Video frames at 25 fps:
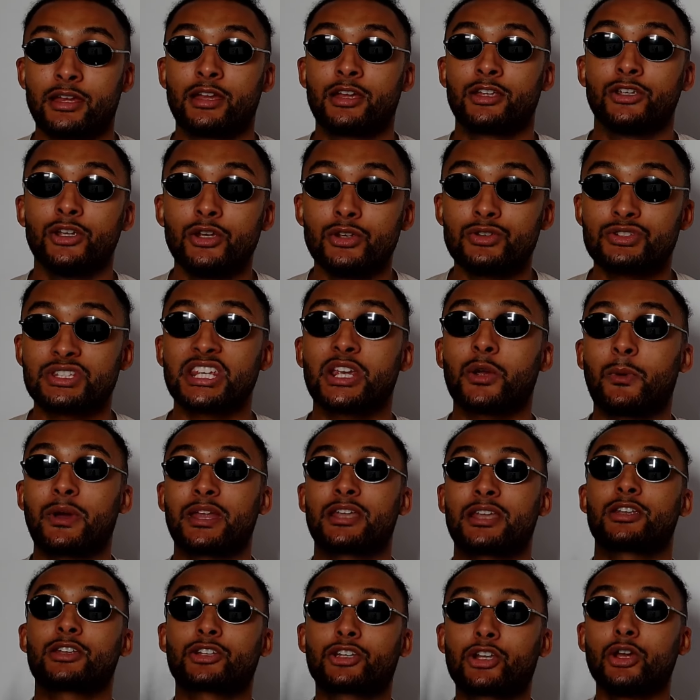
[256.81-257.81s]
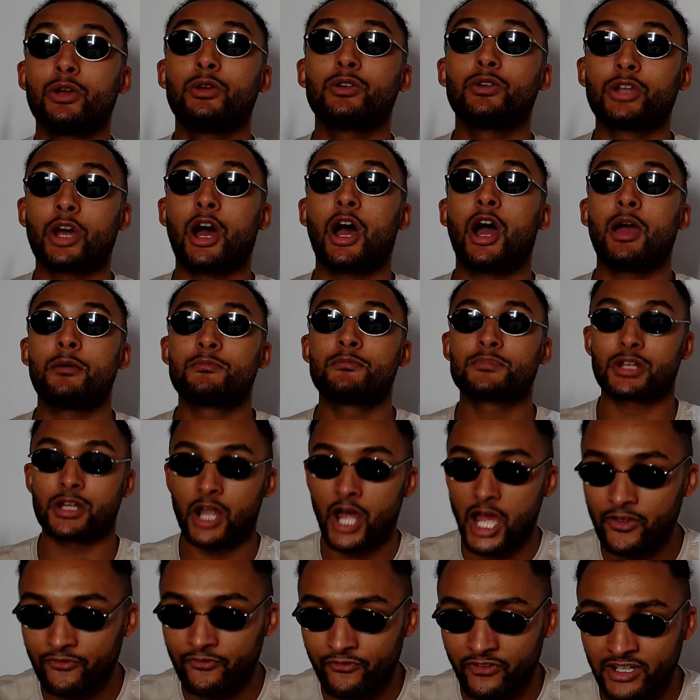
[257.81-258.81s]
Usyk went two times,
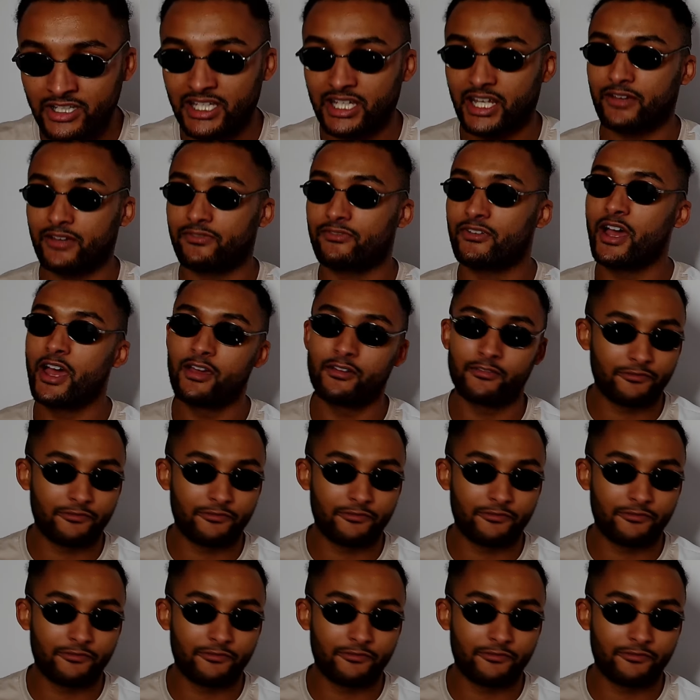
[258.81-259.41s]
life and death,